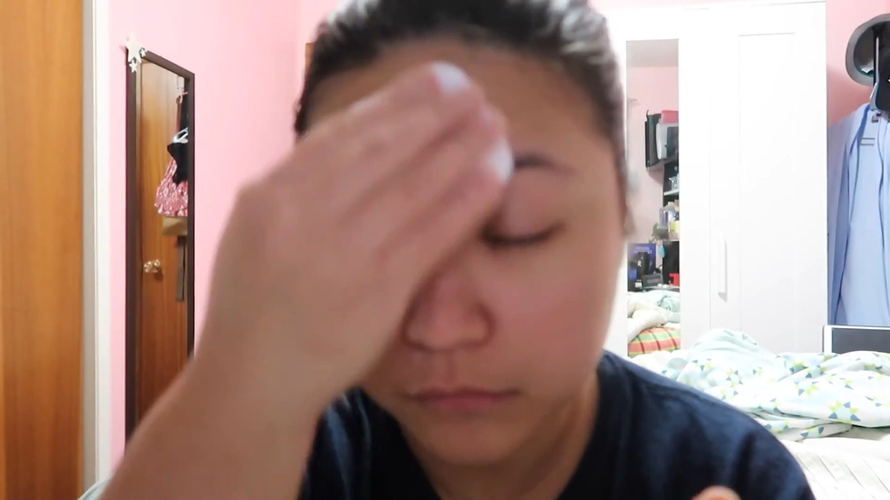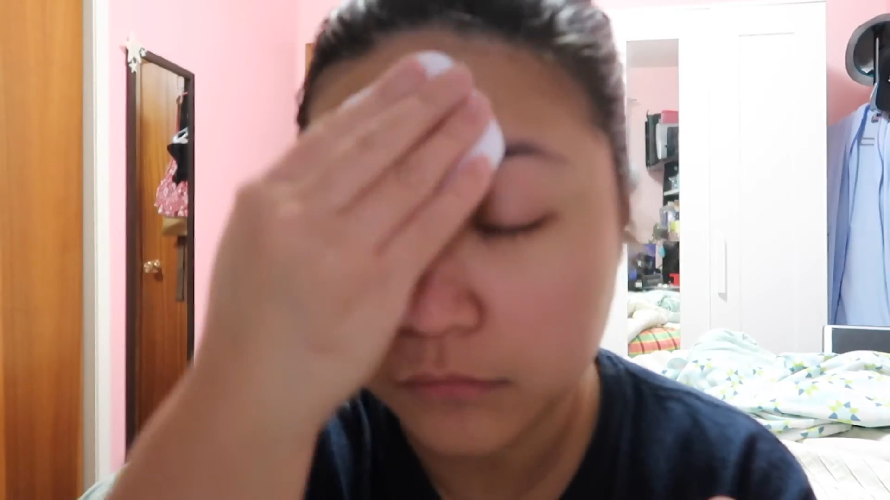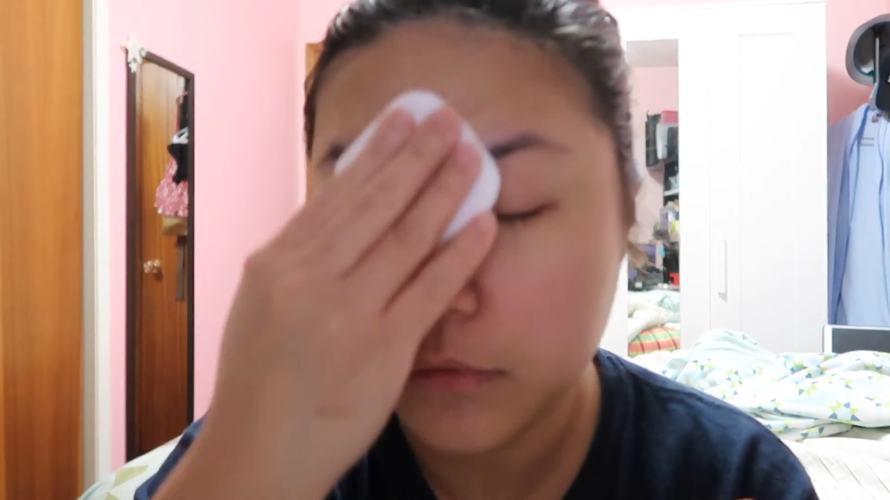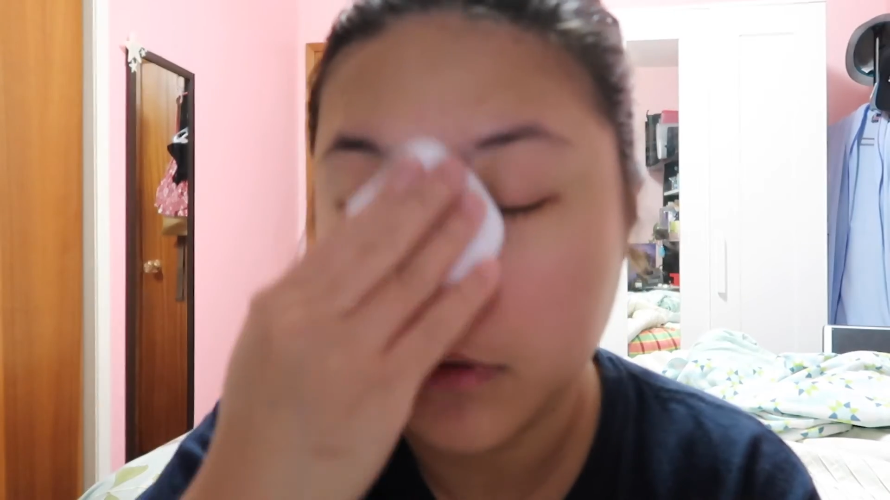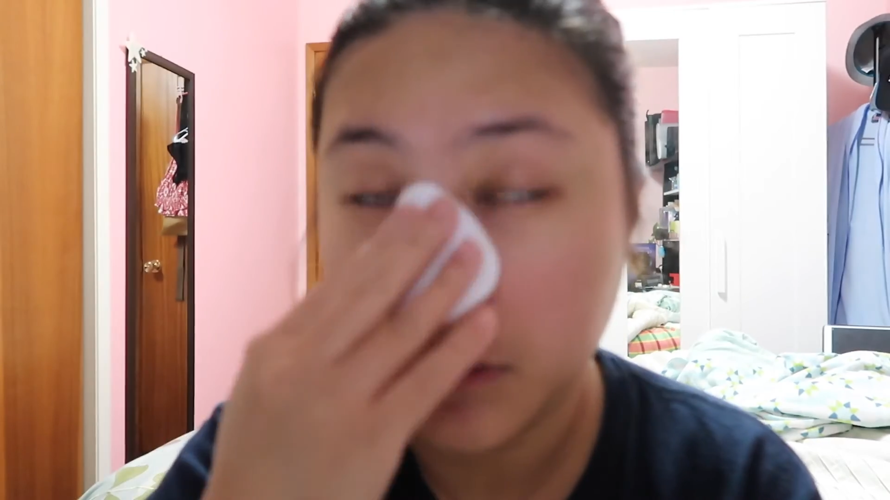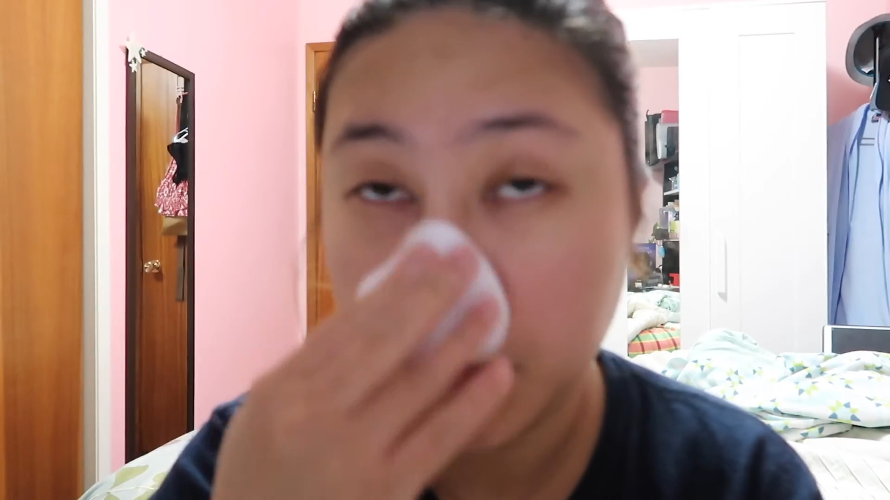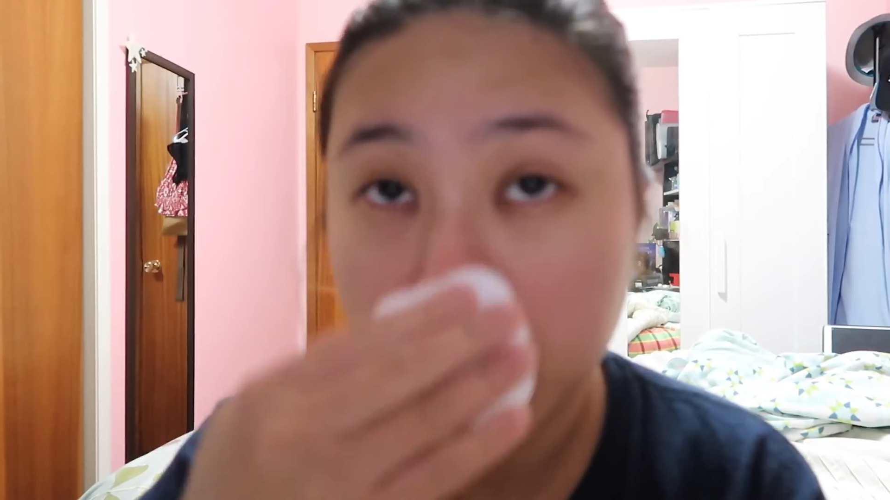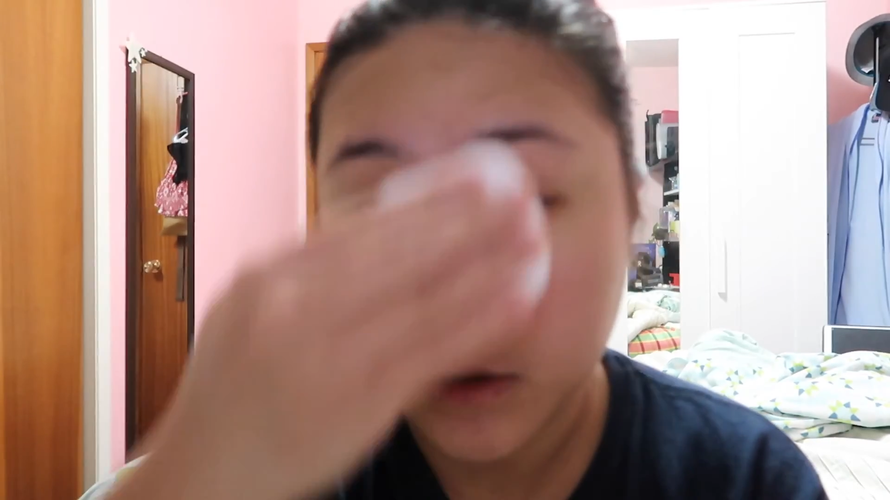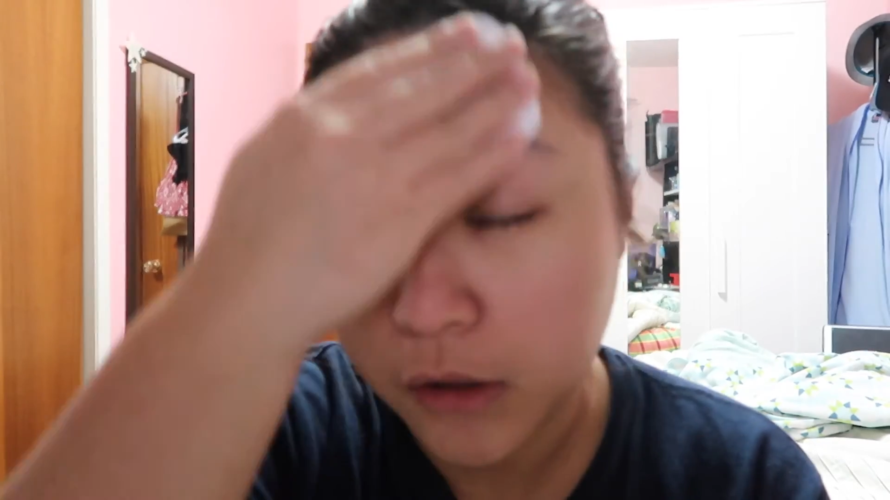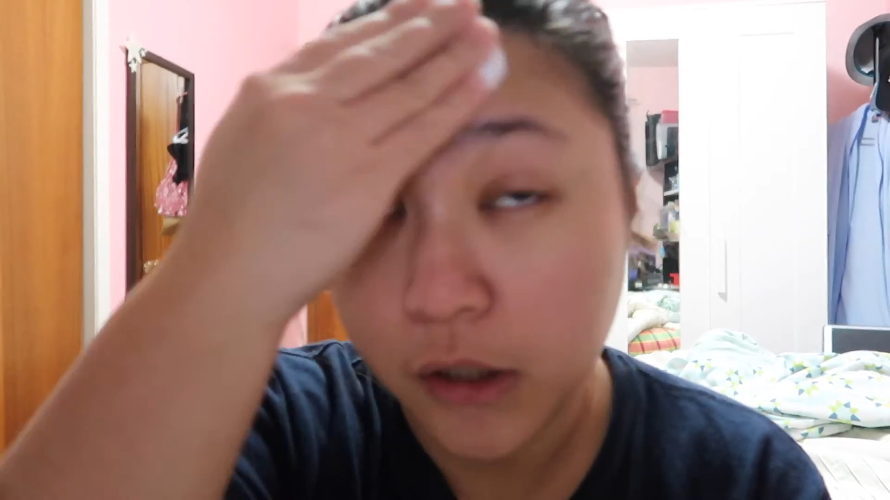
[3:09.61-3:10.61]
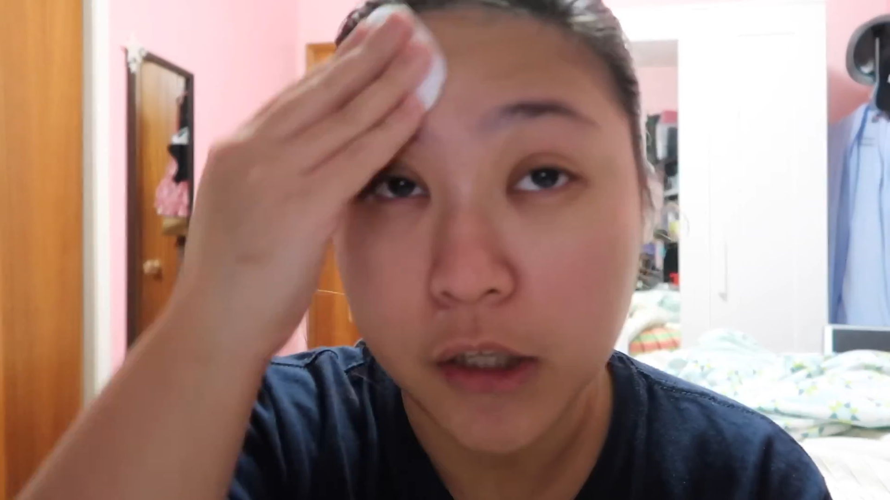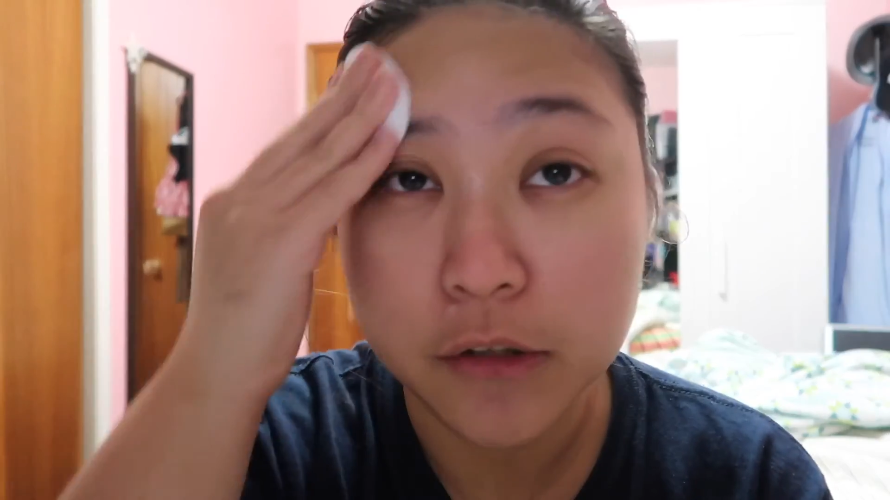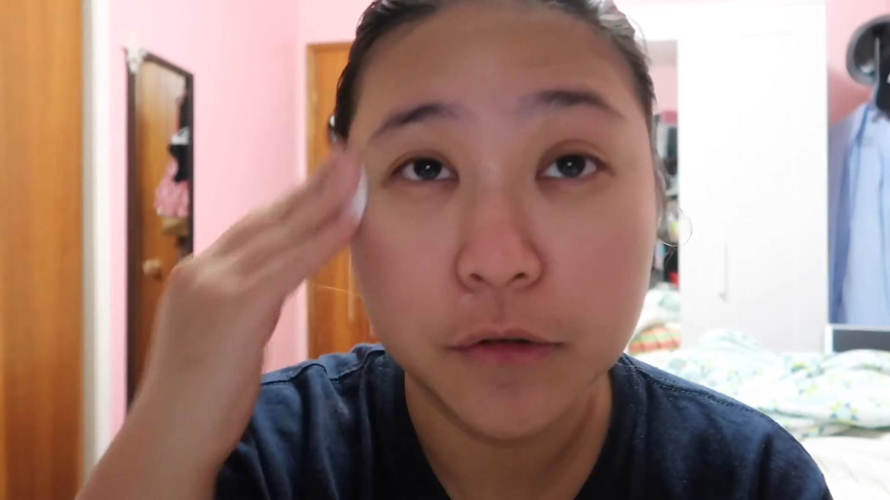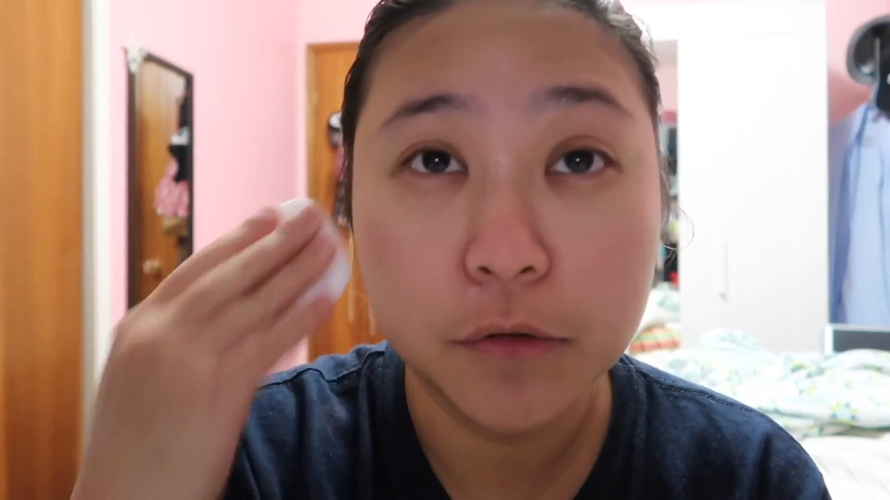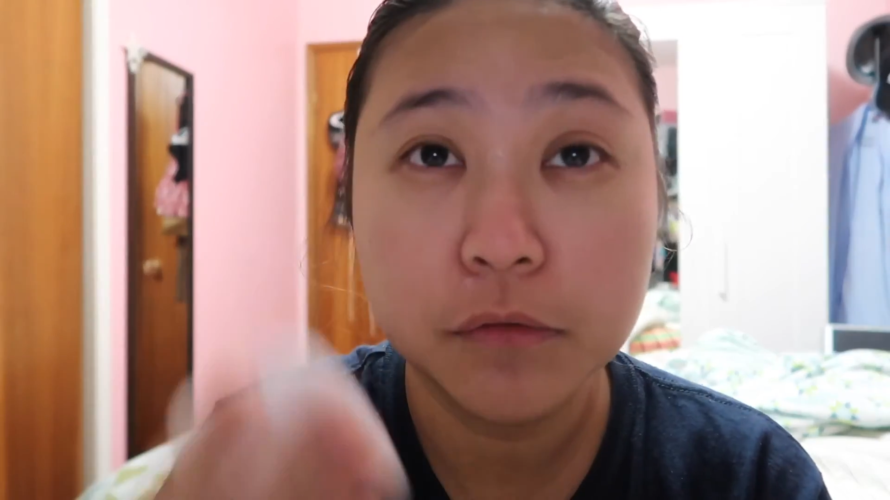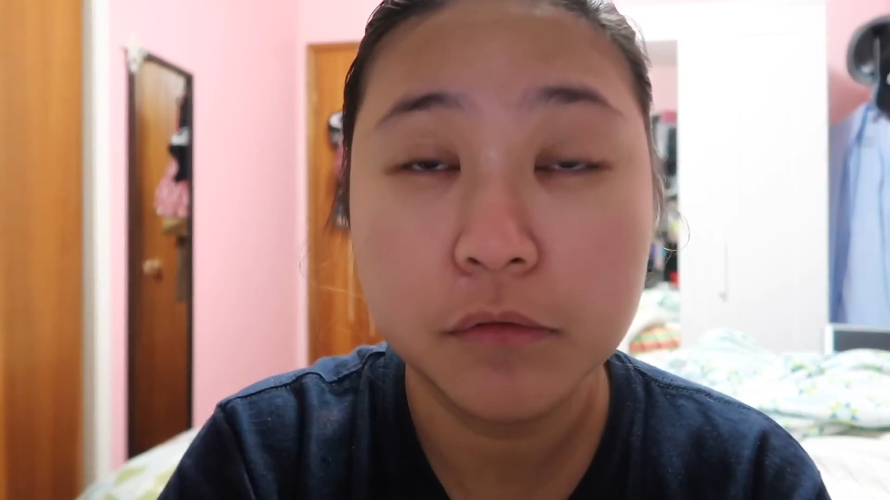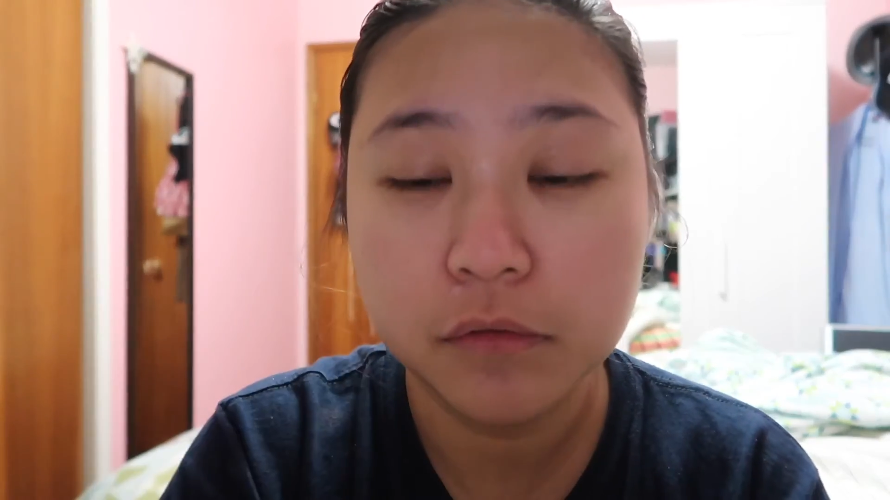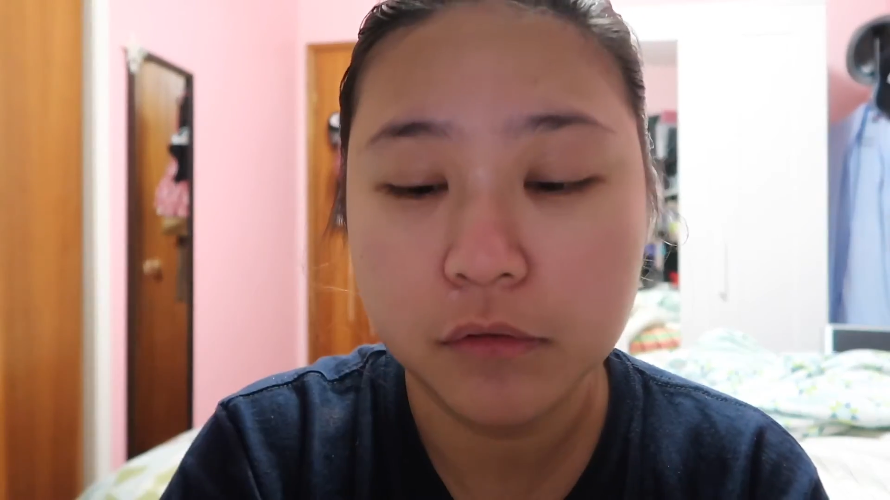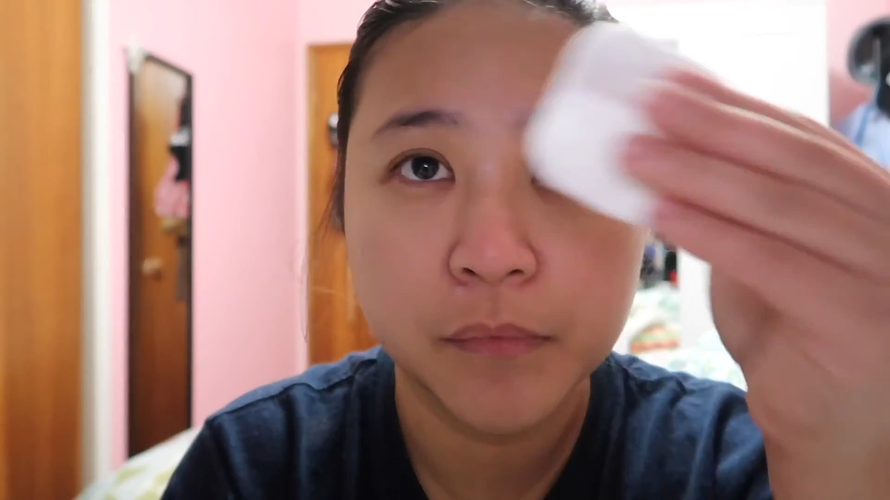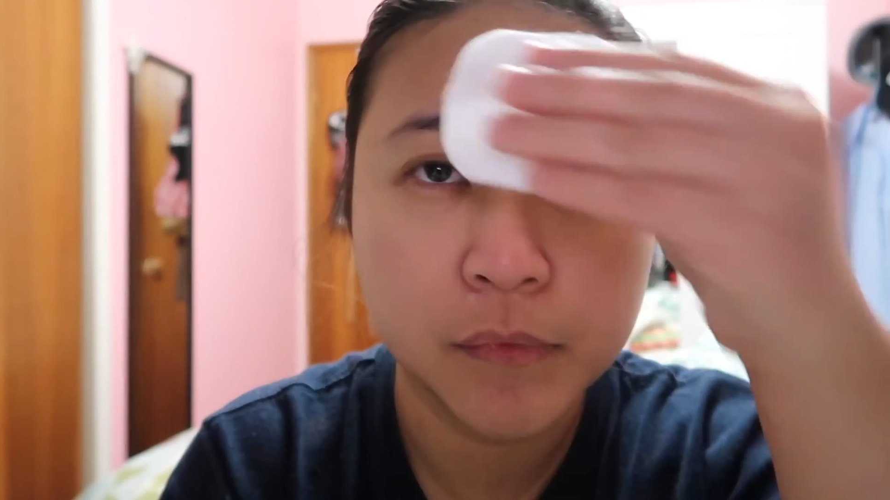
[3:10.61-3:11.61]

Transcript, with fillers: know, I don't